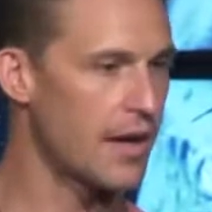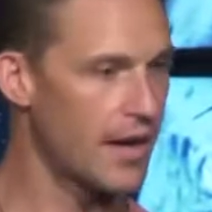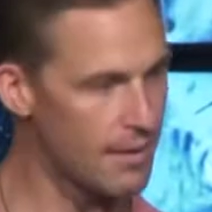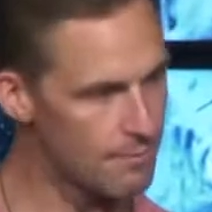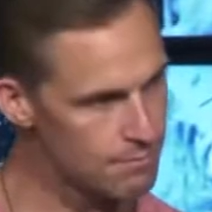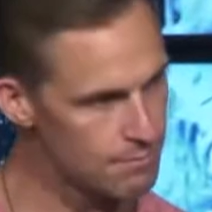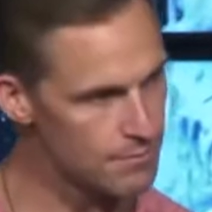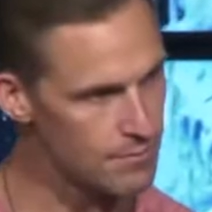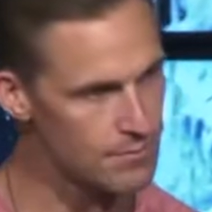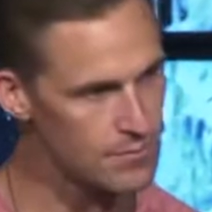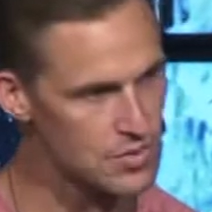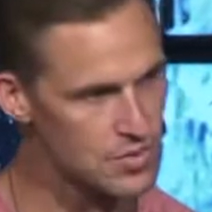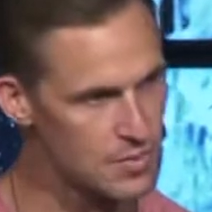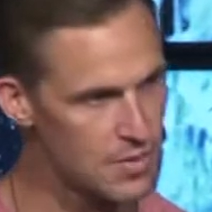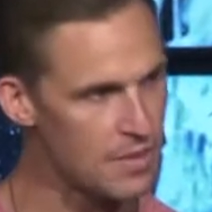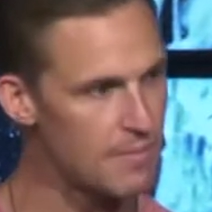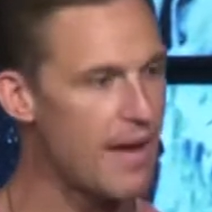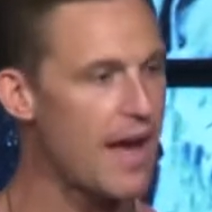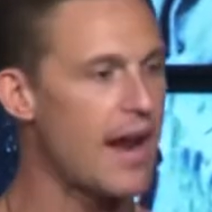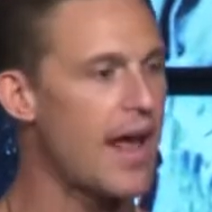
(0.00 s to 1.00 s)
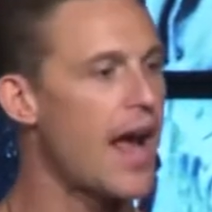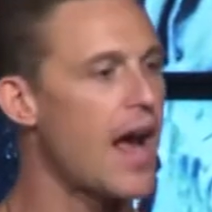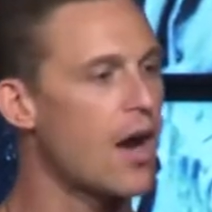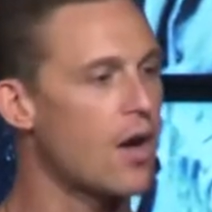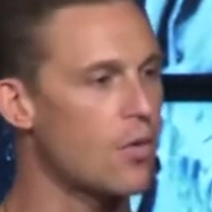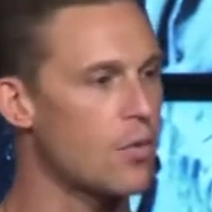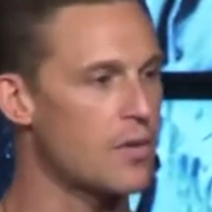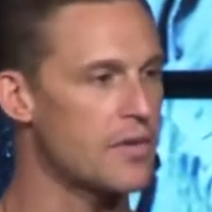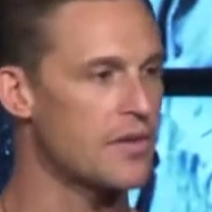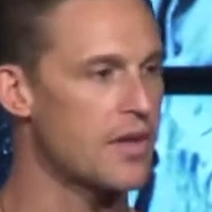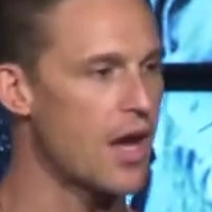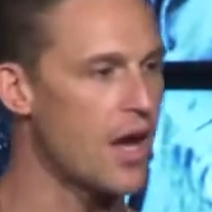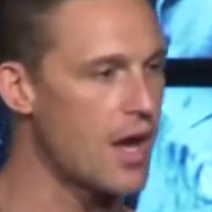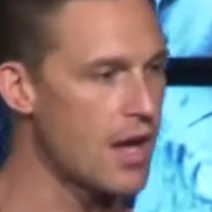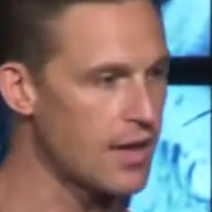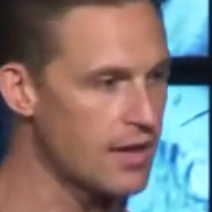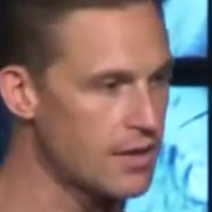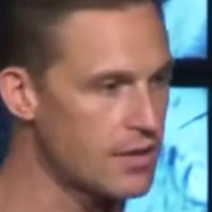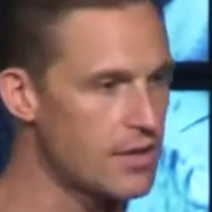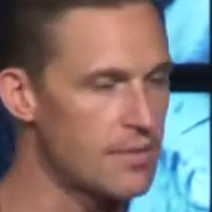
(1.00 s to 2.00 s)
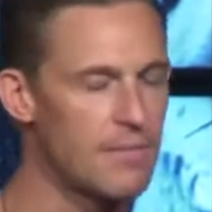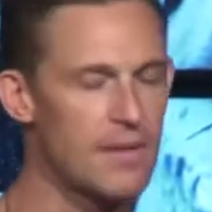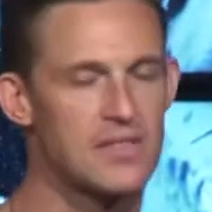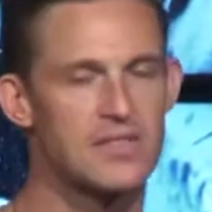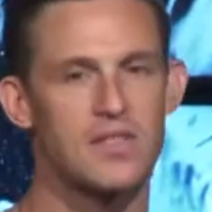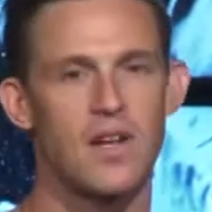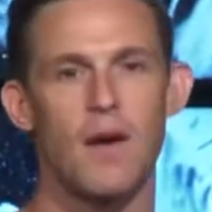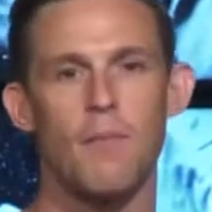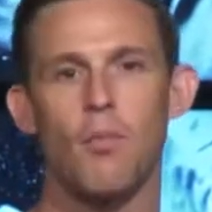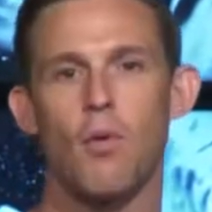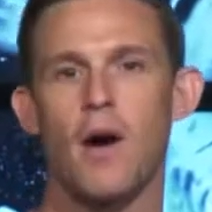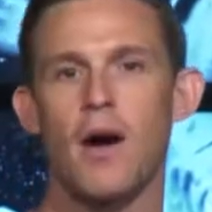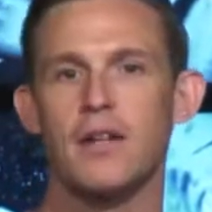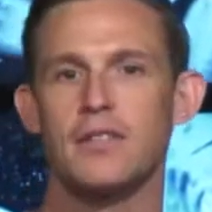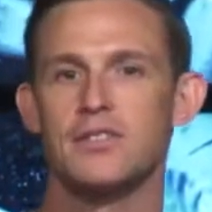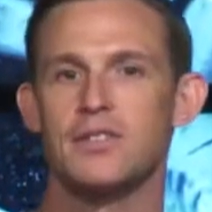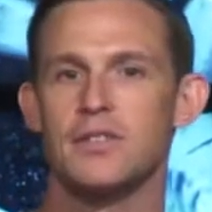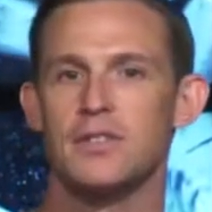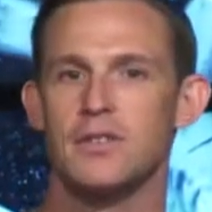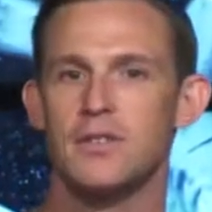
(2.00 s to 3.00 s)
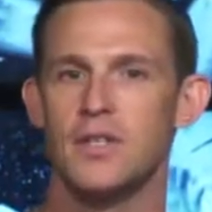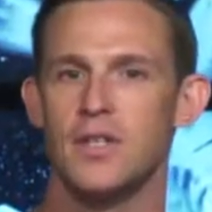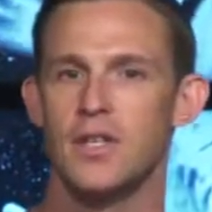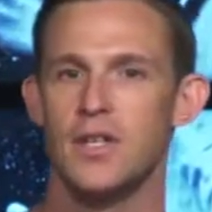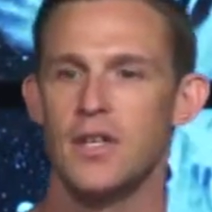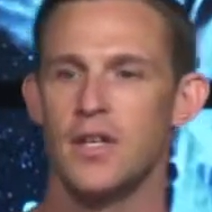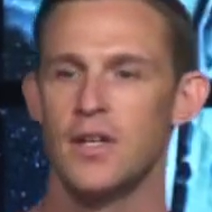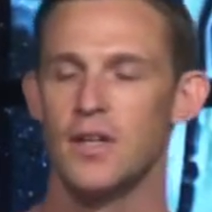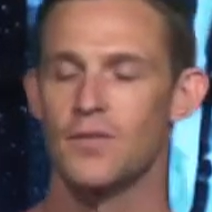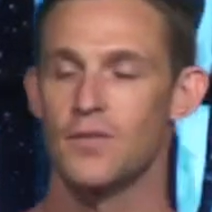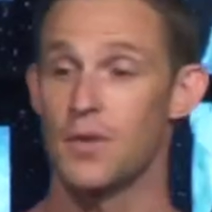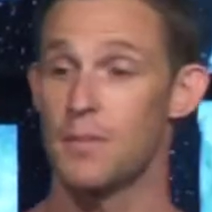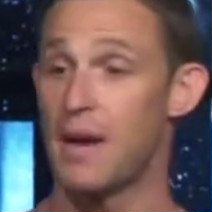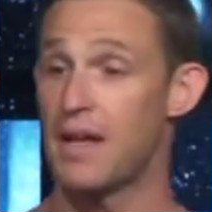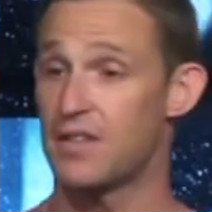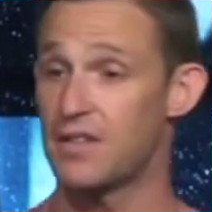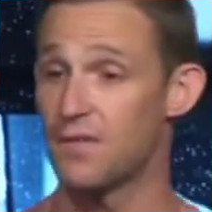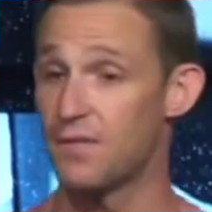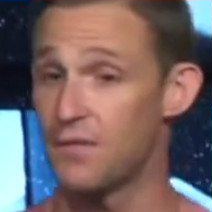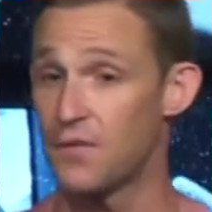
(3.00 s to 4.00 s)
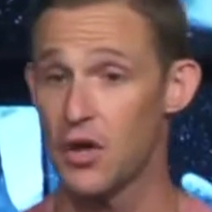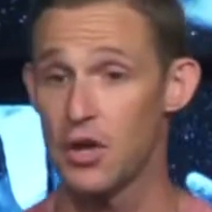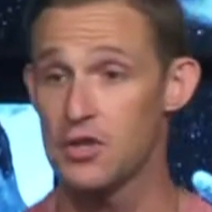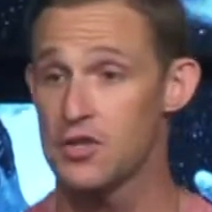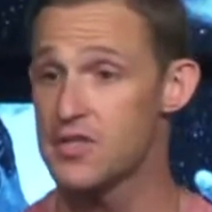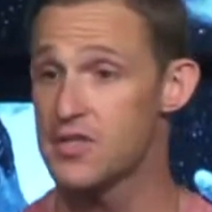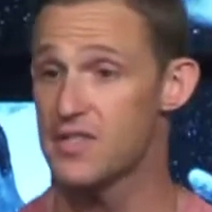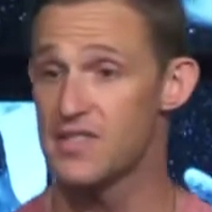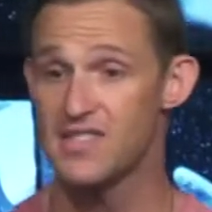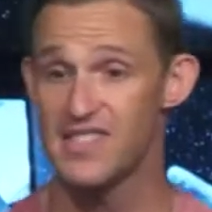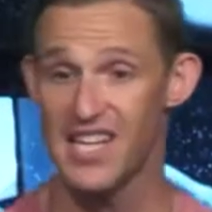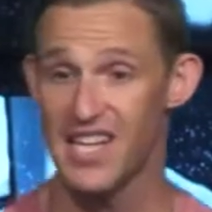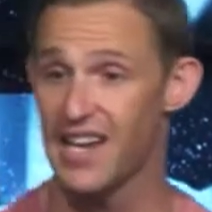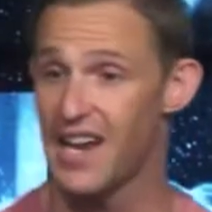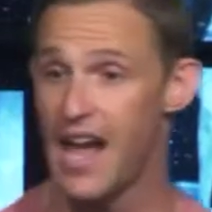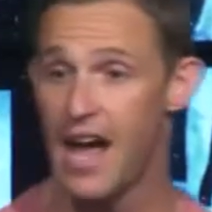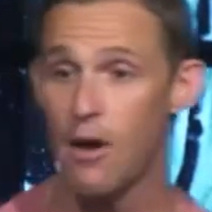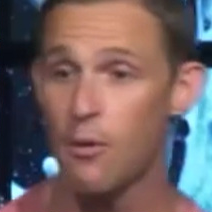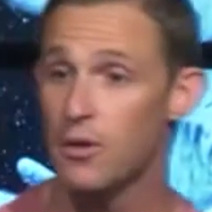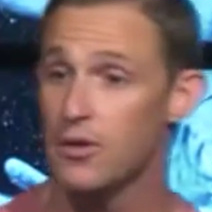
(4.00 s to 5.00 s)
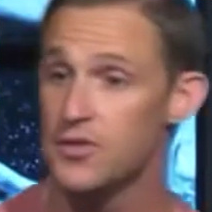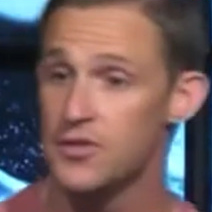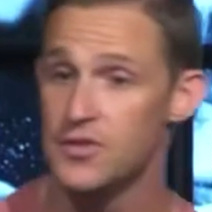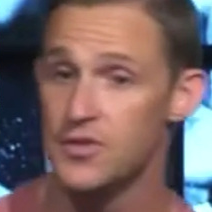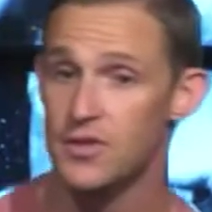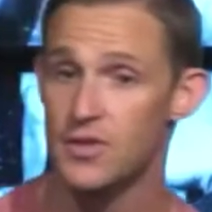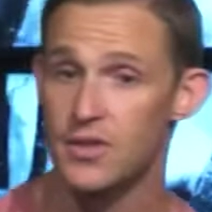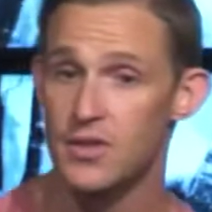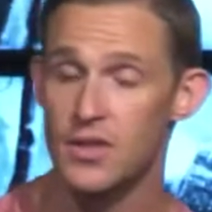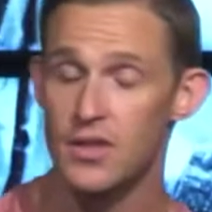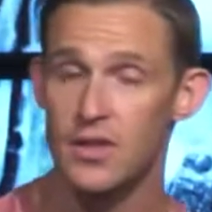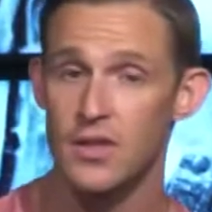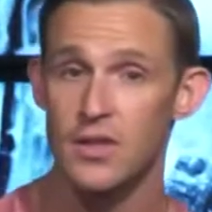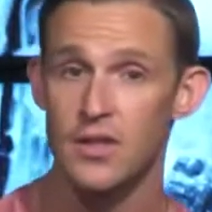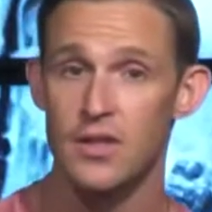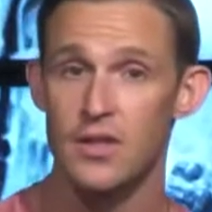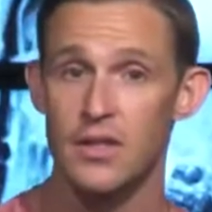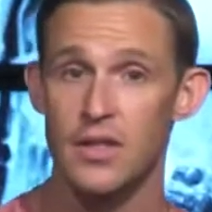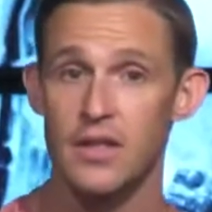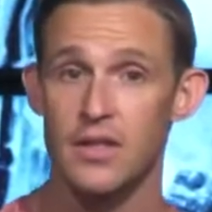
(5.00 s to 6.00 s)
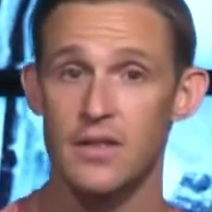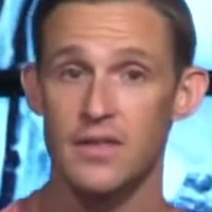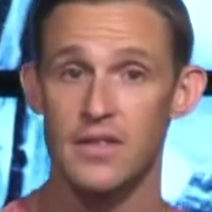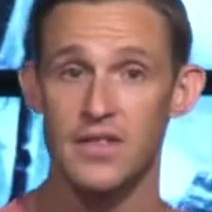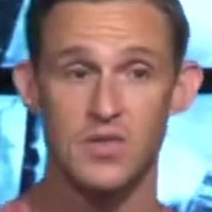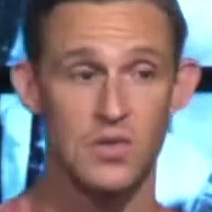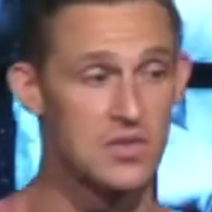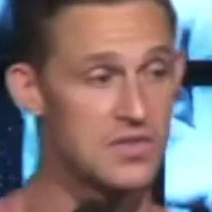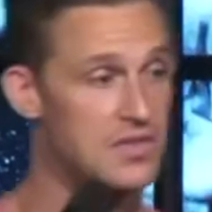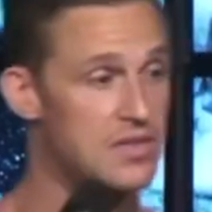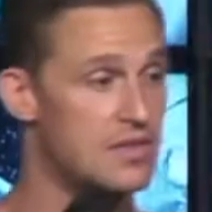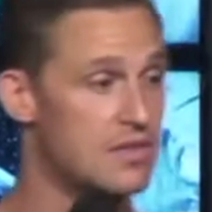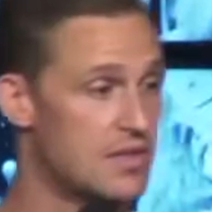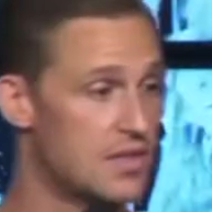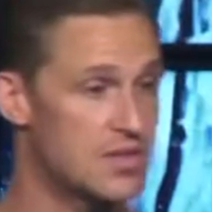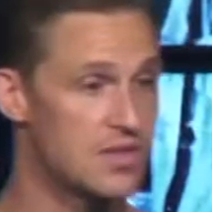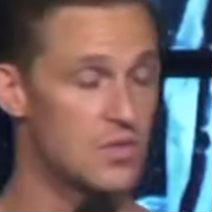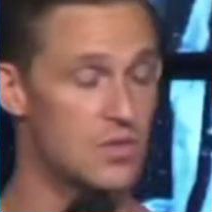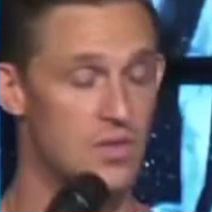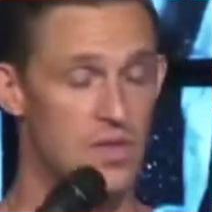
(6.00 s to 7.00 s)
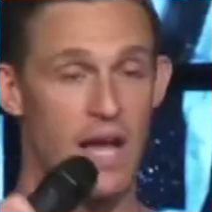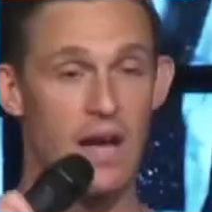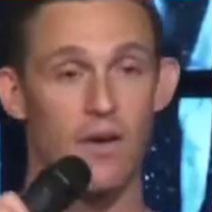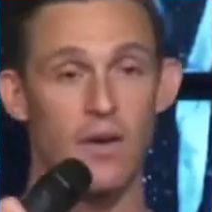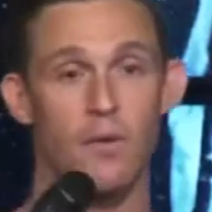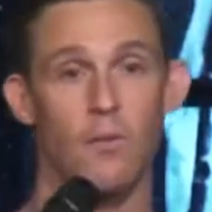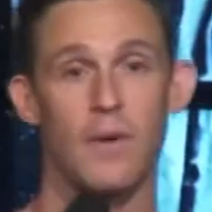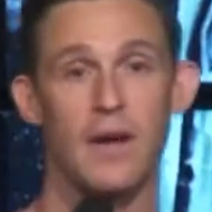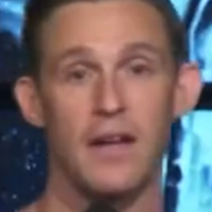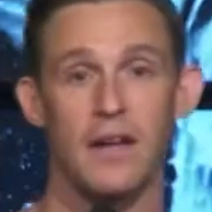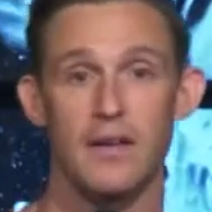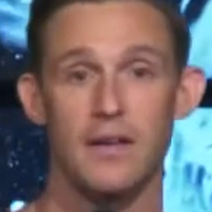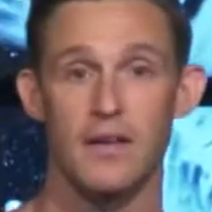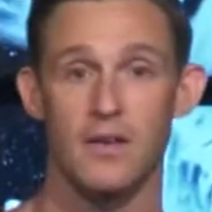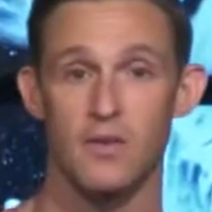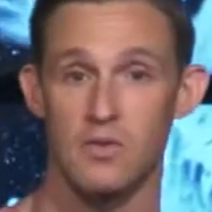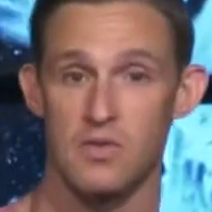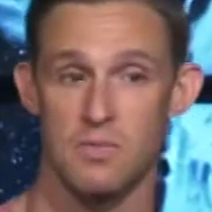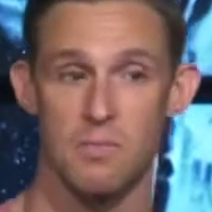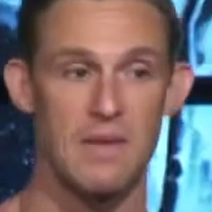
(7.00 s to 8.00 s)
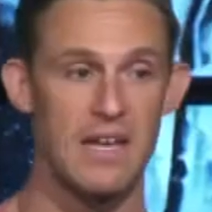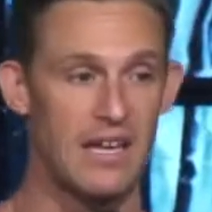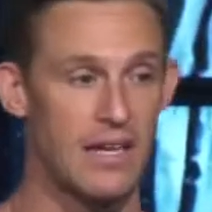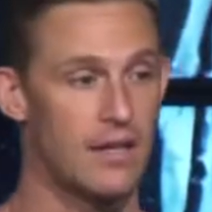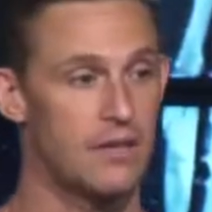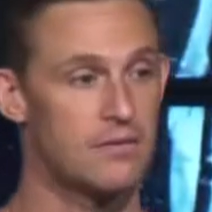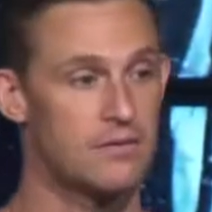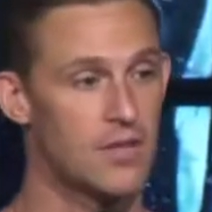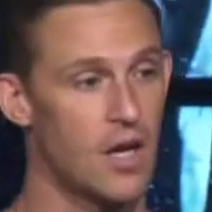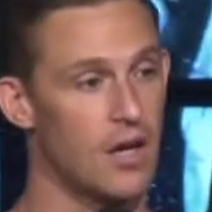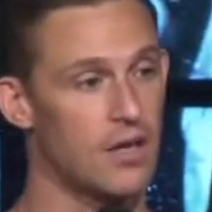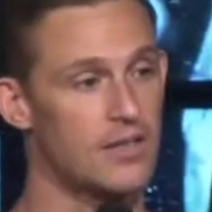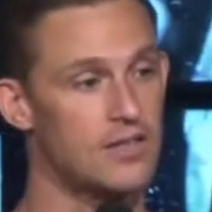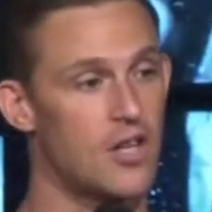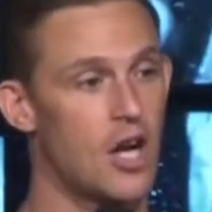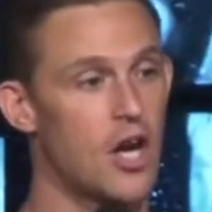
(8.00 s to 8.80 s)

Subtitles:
I spent about an hour with God. I clicked my stopwatch, and for about the first 10 hours, this was how it went. It was me talking,